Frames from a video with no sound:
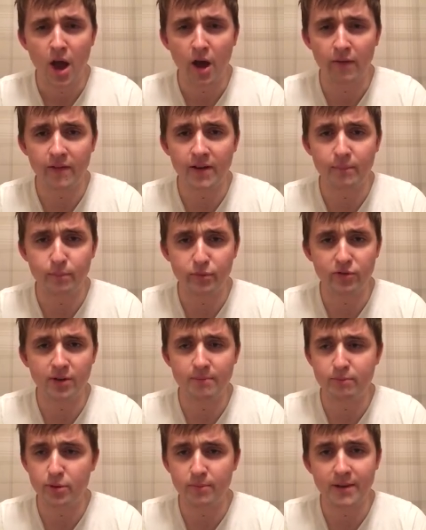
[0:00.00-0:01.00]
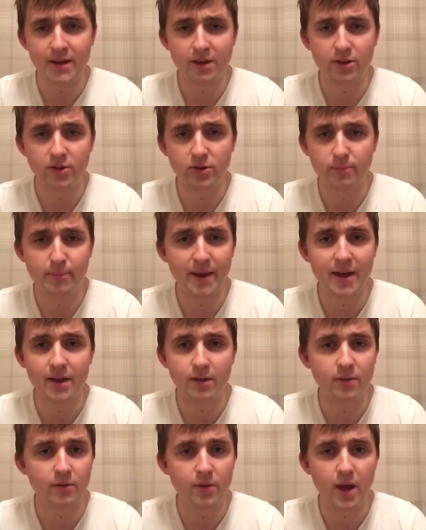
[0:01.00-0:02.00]
I think some bookmakers are
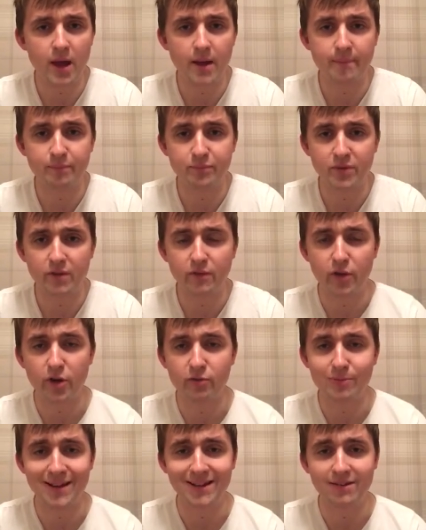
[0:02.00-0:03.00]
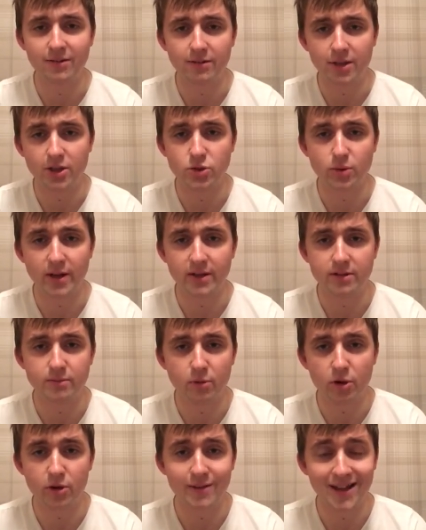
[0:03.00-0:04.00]
paying um, five places each way
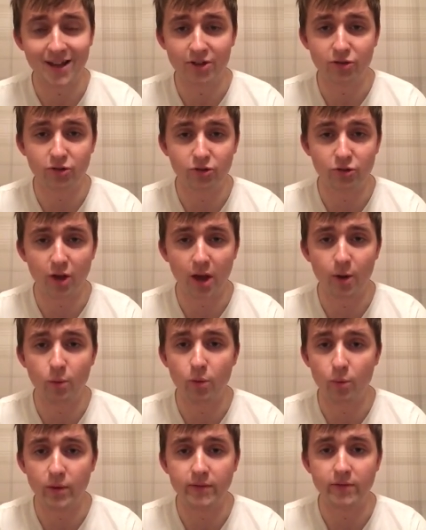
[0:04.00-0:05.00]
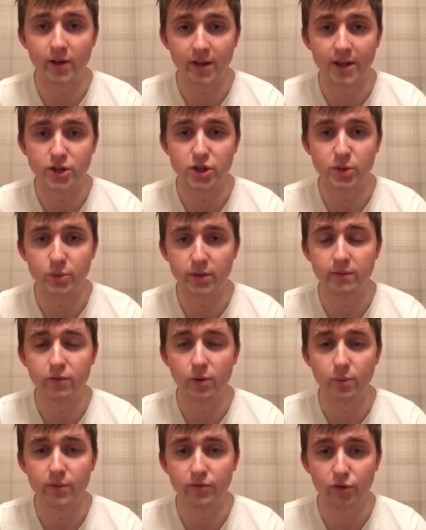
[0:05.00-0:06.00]
tomorrow. That's uh, what we've done actually. We've
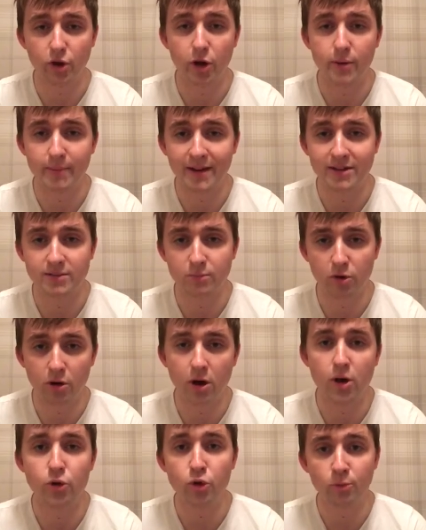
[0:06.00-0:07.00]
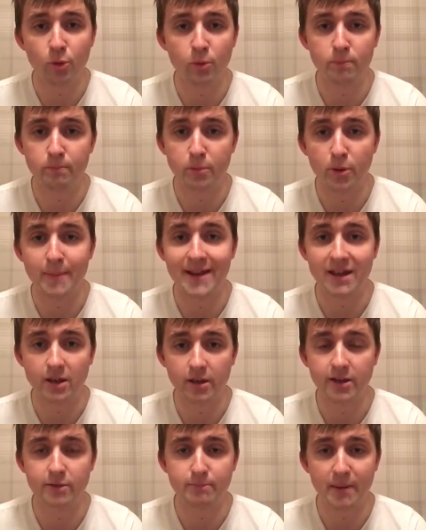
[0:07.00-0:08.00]
gone with Sky Bet tomorrow. Our normal bookmaker
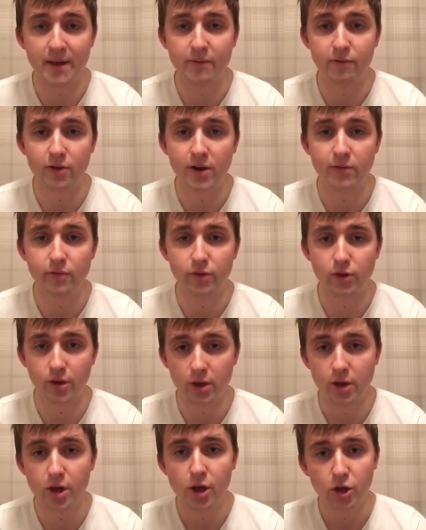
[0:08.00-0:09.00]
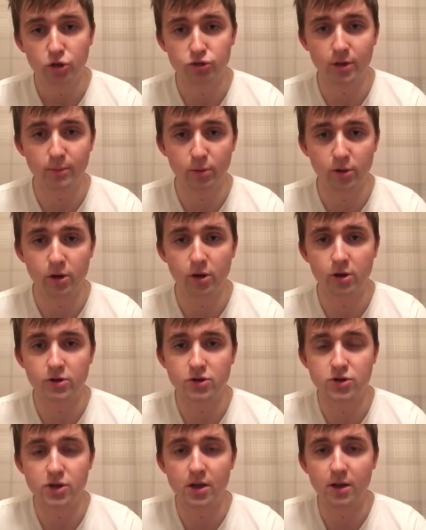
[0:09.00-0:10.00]
is Betfred for the treble the
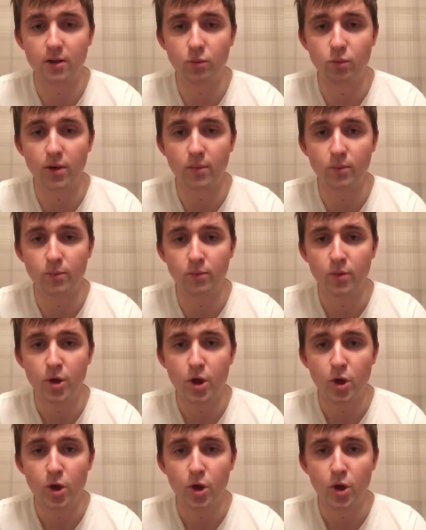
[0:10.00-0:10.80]
odds, uh, one